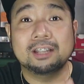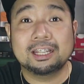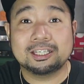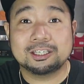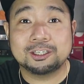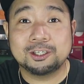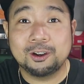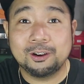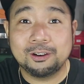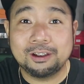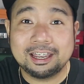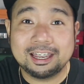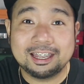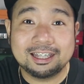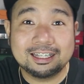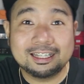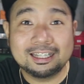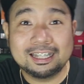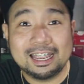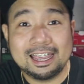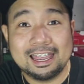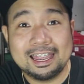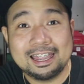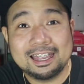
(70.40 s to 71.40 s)
let's go ahead
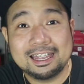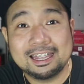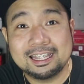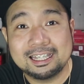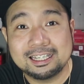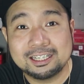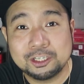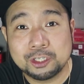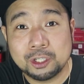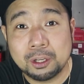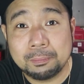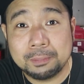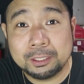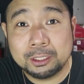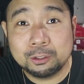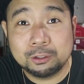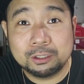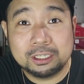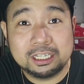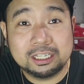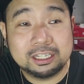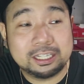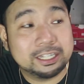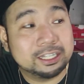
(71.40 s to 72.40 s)
and jump into
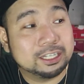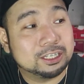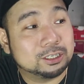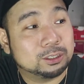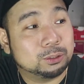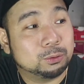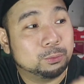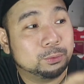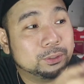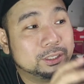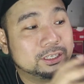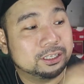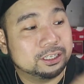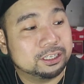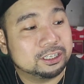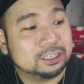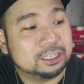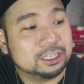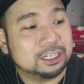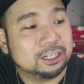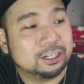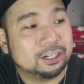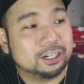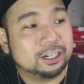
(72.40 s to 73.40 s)
details with the
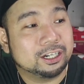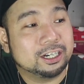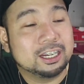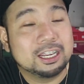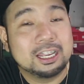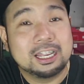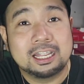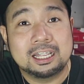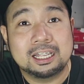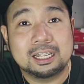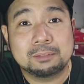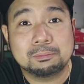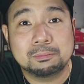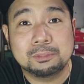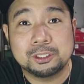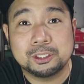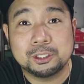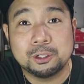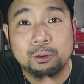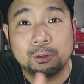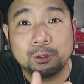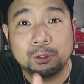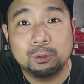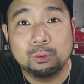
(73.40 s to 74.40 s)
sneaker. Let me
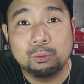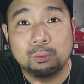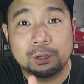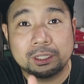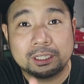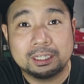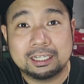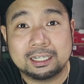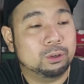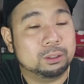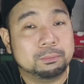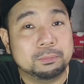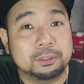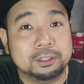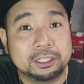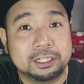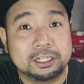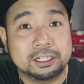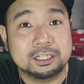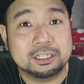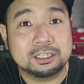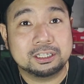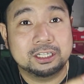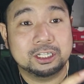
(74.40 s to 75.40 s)
show you what
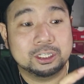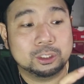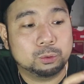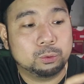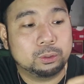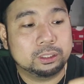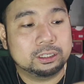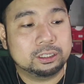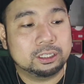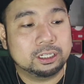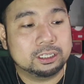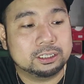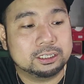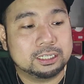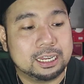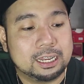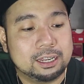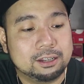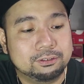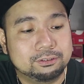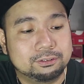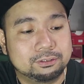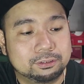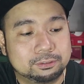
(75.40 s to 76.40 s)
materials this one does
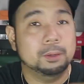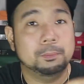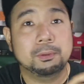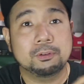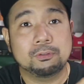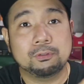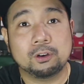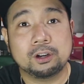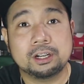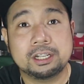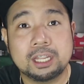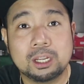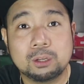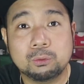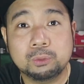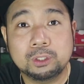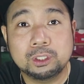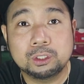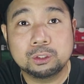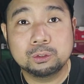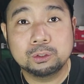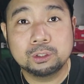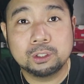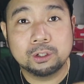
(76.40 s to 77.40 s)
have. But before that,
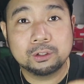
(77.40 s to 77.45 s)
we do